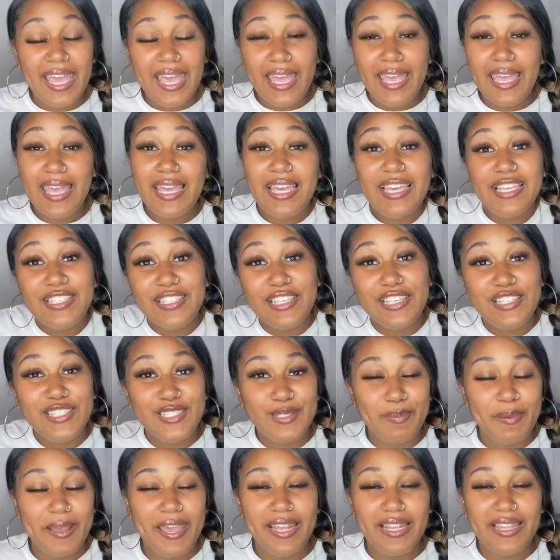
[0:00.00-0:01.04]
He is
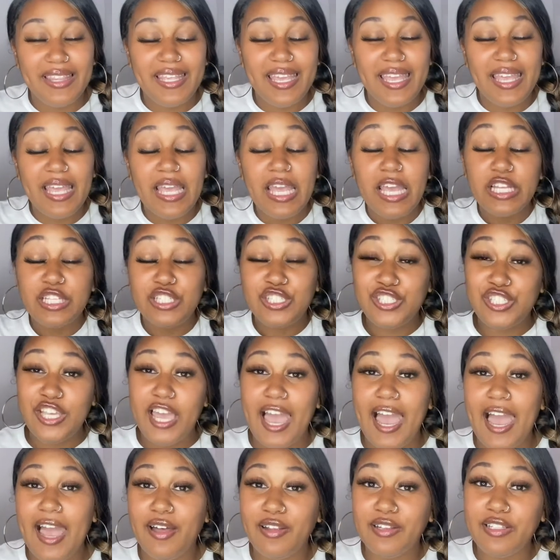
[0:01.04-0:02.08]
expecting
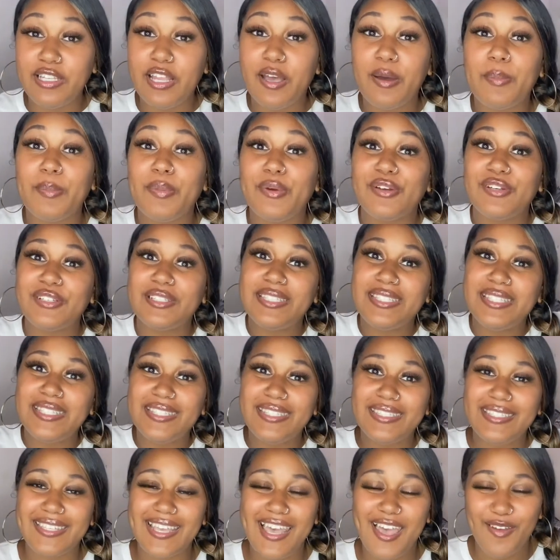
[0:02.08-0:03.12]
child number
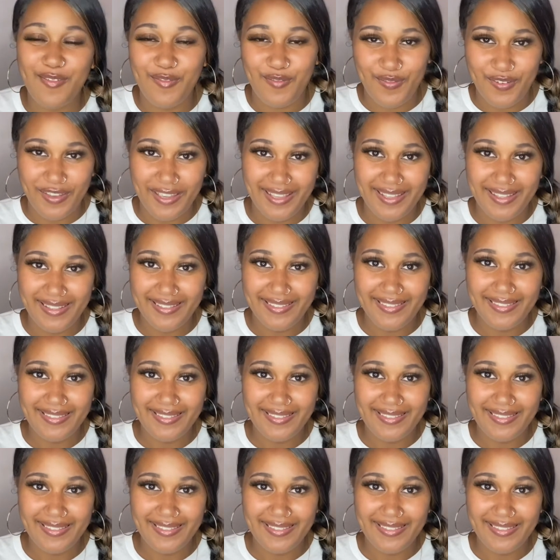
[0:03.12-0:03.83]
seven.